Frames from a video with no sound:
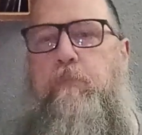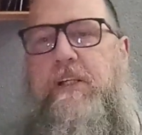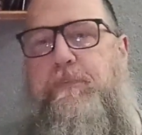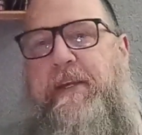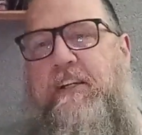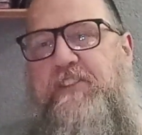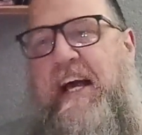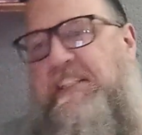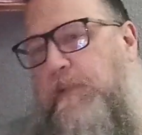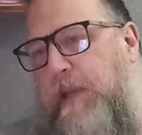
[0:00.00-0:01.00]
Plus, Peter
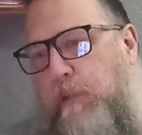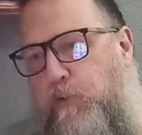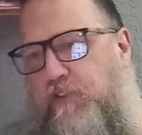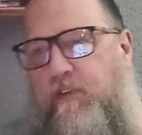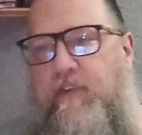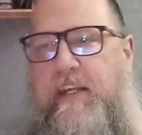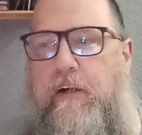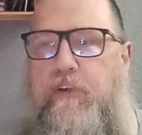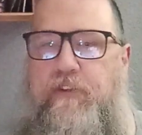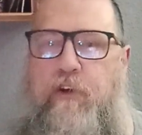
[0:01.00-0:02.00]
Jackson made a music video
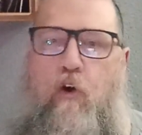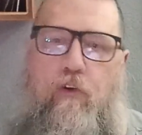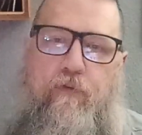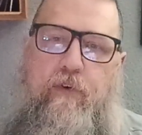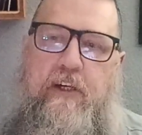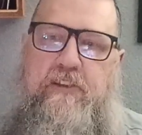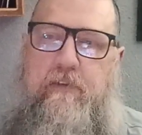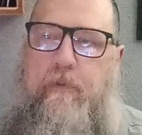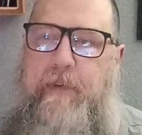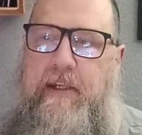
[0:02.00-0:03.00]
using old footage
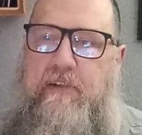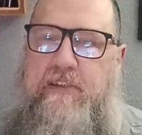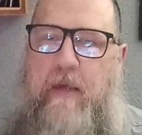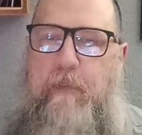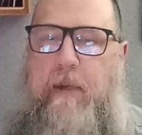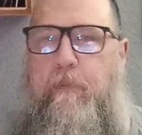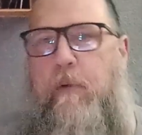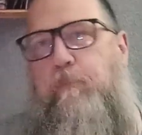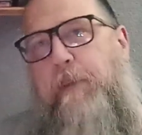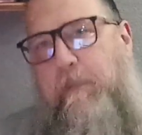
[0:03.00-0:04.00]
of the Beatles that
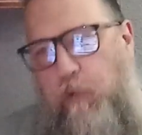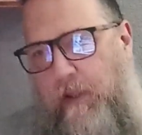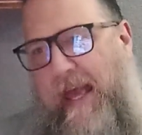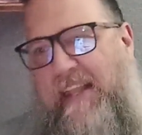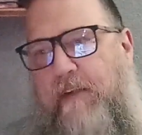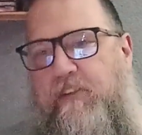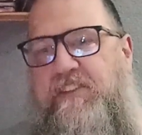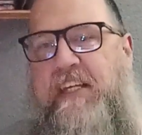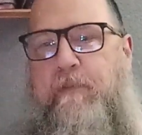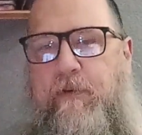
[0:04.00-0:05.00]
people had never seen